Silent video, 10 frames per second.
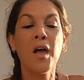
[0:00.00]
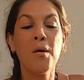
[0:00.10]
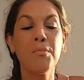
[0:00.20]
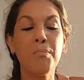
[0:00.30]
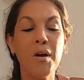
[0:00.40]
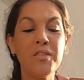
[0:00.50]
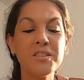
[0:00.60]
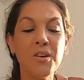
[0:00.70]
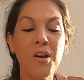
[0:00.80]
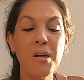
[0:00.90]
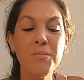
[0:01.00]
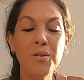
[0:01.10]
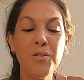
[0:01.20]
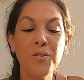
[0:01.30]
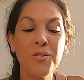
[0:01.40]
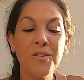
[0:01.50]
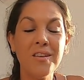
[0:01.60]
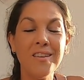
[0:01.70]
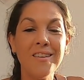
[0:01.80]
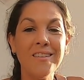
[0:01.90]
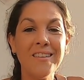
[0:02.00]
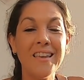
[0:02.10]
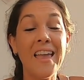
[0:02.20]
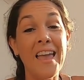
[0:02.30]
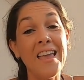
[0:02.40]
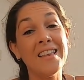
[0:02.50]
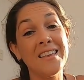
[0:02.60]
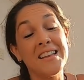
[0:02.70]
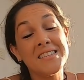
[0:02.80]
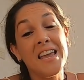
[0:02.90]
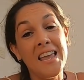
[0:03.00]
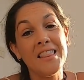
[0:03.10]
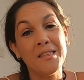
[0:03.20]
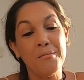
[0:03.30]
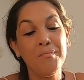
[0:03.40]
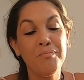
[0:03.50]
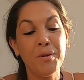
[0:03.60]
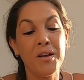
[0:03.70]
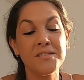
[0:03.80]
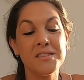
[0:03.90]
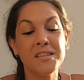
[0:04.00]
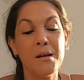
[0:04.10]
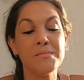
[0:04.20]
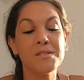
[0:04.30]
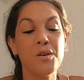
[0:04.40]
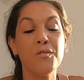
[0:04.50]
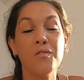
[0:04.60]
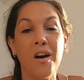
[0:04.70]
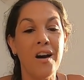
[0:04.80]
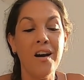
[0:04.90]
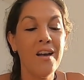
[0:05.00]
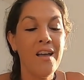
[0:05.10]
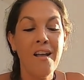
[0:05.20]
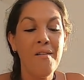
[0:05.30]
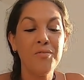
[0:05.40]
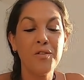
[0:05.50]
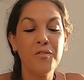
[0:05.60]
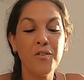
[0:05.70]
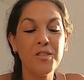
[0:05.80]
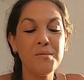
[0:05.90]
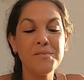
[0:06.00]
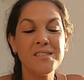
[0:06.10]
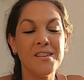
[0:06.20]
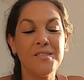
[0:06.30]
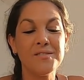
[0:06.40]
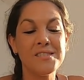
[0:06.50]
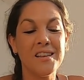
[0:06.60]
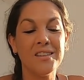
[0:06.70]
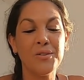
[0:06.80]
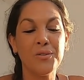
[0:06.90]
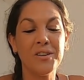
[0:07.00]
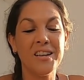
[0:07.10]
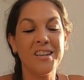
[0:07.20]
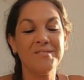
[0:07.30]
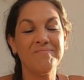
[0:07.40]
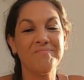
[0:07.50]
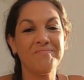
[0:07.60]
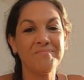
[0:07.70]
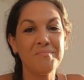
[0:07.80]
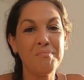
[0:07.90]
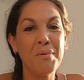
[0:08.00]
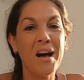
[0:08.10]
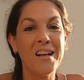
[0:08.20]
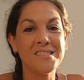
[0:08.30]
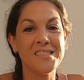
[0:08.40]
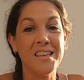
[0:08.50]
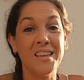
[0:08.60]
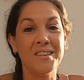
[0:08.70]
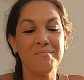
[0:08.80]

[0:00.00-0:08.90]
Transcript: But by the time you get to eat them, because it's come so far, the fruit themselves are already past their